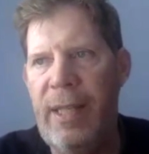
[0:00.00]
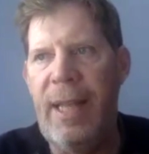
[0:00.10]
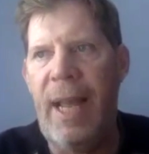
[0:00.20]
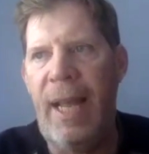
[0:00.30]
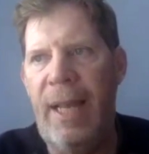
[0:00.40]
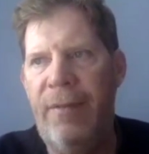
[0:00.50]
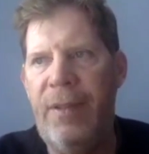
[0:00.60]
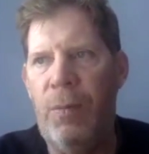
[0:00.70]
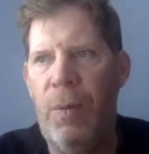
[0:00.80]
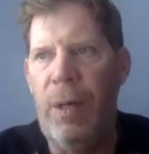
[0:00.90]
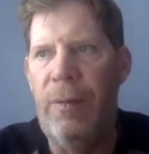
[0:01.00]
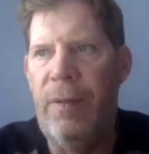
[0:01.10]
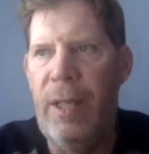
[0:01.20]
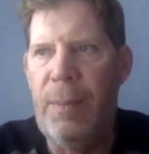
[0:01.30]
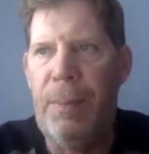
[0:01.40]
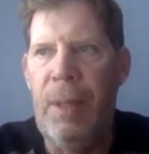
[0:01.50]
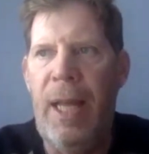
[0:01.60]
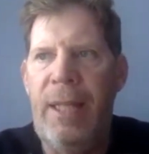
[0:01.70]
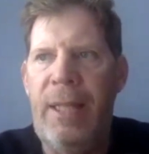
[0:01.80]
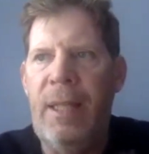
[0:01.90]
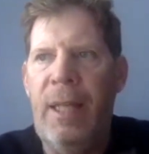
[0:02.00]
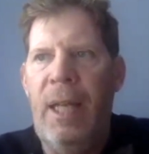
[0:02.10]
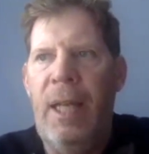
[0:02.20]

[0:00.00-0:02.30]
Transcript: staves, one of these planks